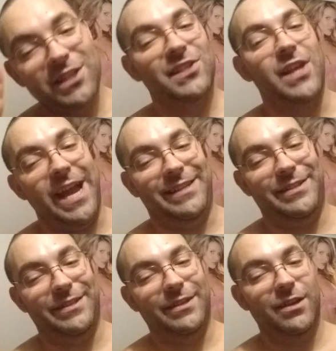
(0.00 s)

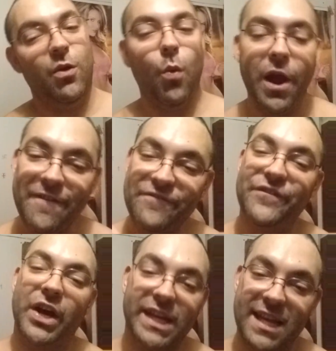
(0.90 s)
slice. 1
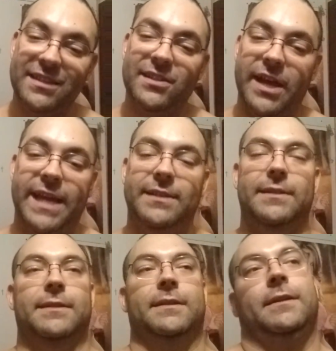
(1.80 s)
fucking slice.